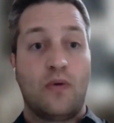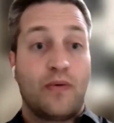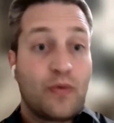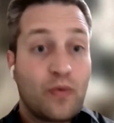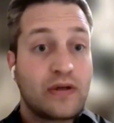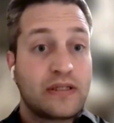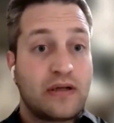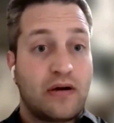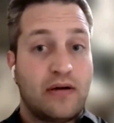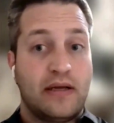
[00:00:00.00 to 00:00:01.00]
Well, when the war
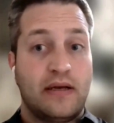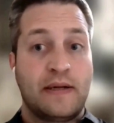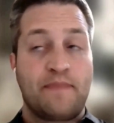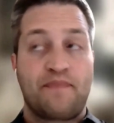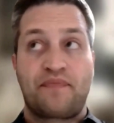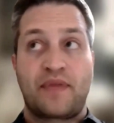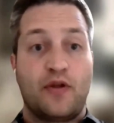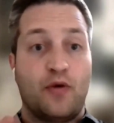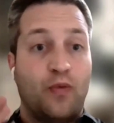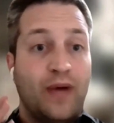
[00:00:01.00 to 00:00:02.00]
started,
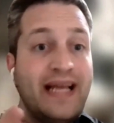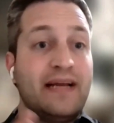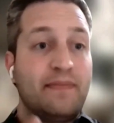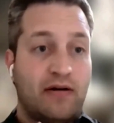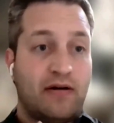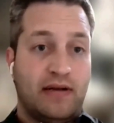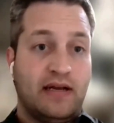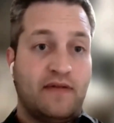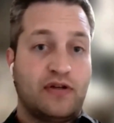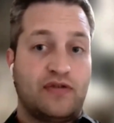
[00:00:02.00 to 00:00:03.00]
the waiting
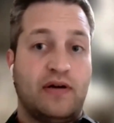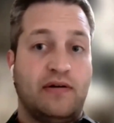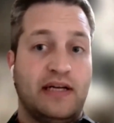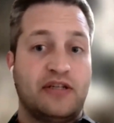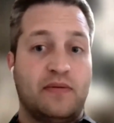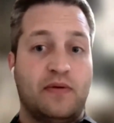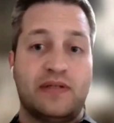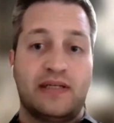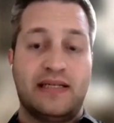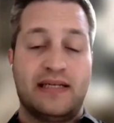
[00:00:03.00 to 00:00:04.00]
period for Israeli
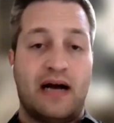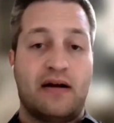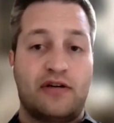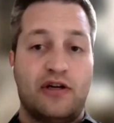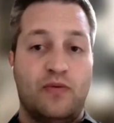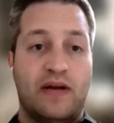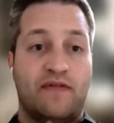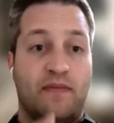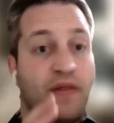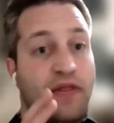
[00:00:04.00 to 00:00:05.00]
HMOs to see a doctor
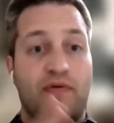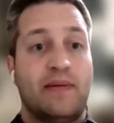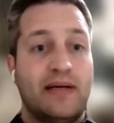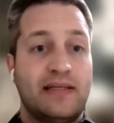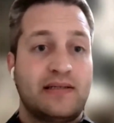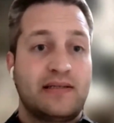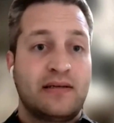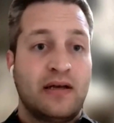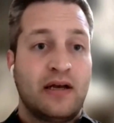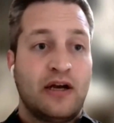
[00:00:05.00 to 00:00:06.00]
went from 3
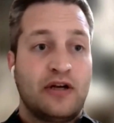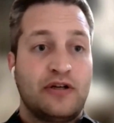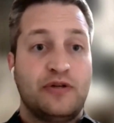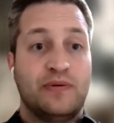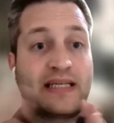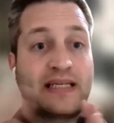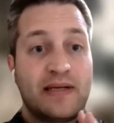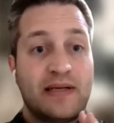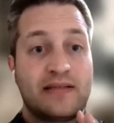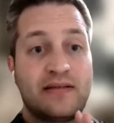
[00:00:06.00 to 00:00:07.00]
months to 6
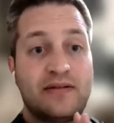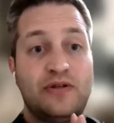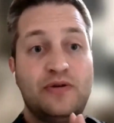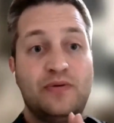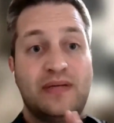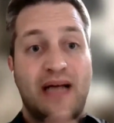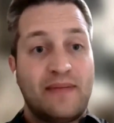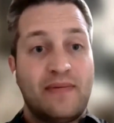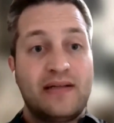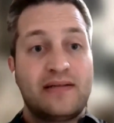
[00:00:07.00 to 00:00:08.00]
months to
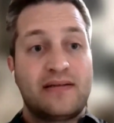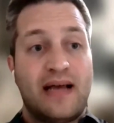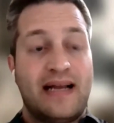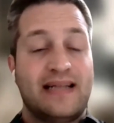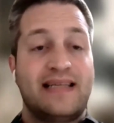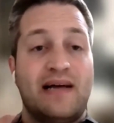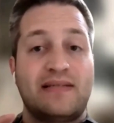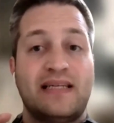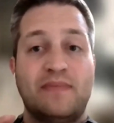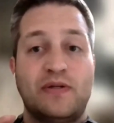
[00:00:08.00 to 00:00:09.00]
9 months, and it's now
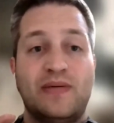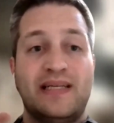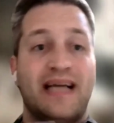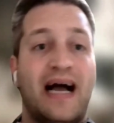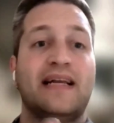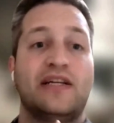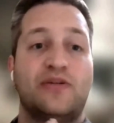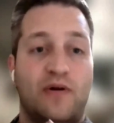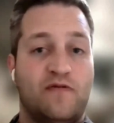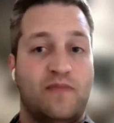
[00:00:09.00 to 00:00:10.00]
sitting between 9 and
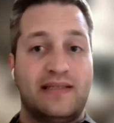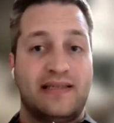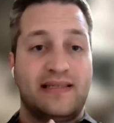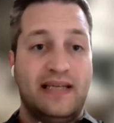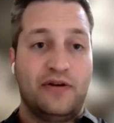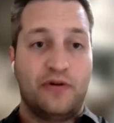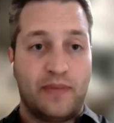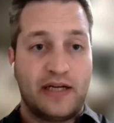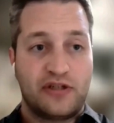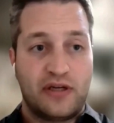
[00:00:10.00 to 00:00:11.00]
12 months to see a new
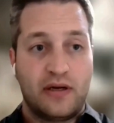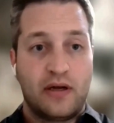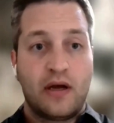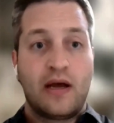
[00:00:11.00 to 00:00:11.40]
patient.